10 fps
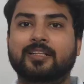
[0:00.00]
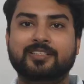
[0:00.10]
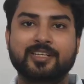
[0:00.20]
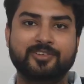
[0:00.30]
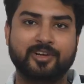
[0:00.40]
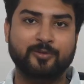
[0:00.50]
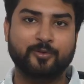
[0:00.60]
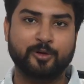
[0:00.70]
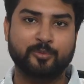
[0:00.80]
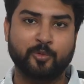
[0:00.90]
Let's get real
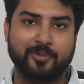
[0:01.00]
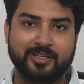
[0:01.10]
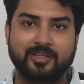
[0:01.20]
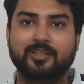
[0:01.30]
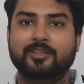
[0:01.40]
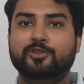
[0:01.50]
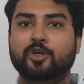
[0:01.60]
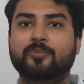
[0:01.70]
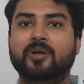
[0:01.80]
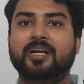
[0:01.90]
for a moment. The
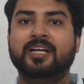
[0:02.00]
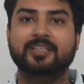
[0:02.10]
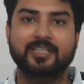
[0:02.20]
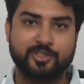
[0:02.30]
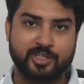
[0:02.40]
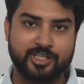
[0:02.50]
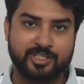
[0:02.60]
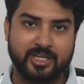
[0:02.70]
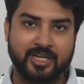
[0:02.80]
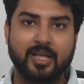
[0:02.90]
job market is
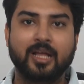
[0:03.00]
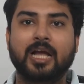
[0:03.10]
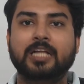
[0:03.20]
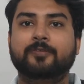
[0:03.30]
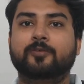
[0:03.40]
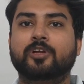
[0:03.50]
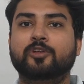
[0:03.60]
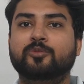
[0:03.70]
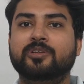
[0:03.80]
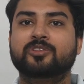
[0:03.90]
changing. And if your
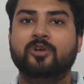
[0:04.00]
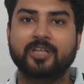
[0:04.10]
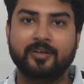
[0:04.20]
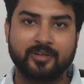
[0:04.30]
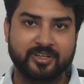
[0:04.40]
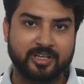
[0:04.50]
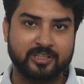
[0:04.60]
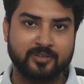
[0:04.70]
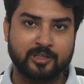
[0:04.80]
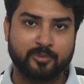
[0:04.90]
resume is not having real
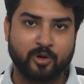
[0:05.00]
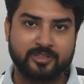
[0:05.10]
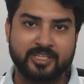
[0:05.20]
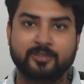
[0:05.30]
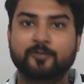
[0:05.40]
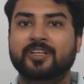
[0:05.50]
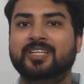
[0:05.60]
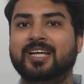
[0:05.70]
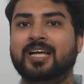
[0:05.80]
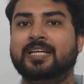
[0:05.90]
world projects with
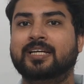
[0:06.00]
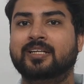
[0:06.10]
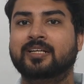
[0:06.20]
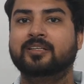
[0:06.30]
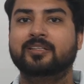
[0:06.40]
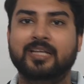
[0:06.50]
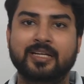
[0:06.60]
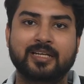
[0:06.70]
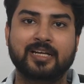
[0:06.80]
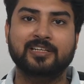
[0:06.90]
AI in it,
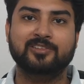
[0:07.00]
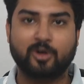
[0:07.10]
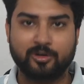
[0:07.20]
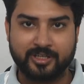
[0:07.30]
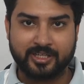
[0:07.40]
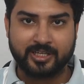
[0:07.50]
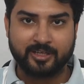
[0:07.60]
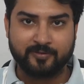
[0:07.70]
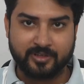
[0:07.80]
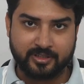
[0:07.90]
then it is already
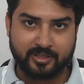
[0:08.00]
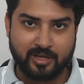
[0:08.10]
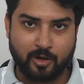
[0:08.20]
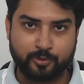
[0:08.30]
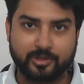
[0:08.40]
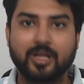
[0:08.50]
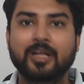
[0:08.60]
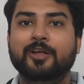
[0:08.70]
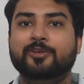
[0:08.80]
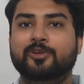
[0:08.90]
getting filtered out.
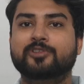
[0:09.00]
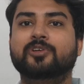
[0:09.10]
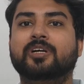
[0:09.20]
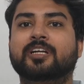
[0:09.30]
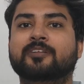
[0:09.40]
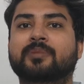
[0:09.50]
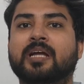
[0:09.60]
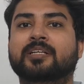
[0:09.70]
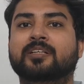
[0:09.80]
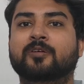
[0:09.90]
So, is your current
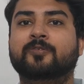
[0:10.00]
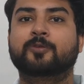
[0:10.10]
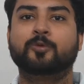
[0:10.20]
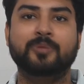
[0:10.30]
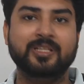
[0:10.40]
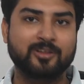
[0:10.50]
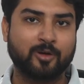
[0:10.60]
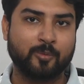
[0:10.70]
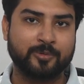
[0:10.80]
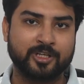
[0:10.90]
plan enough to beat the
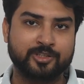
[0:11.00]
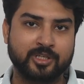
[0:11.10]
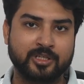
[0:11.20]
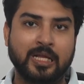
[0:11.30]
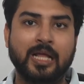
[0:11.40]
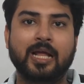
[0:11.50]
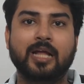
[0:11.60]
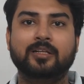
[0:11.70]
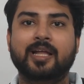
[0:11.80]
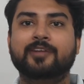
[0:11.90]
competition
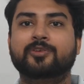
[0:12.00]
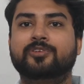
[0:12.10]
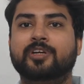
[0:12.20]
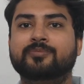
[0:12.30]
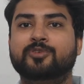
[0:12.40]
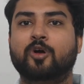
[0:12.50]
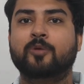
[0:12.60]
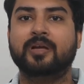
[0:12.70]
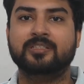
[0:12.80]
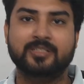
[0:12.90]
and land your dream job
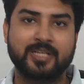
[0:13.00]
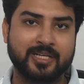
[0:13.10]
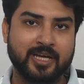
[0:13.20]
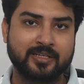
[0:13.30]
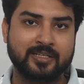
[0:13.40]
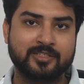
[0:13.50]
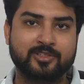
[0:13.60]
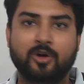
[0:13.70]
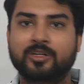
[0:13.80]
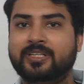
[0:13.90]
as a data analyst
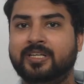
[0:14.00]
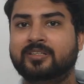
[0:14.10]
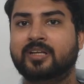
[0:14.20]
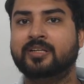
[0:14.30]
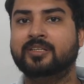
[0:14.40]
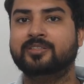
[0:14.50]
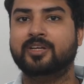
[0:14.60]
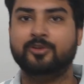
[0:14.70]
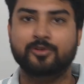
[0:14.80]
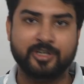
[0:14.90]
or a data scientist
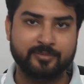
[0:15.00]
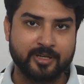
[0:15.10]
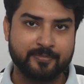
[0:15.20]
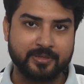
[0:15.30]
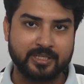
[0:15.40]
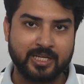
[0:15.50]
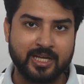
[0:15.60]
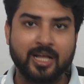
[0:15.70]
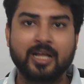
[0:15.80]
in your dream company?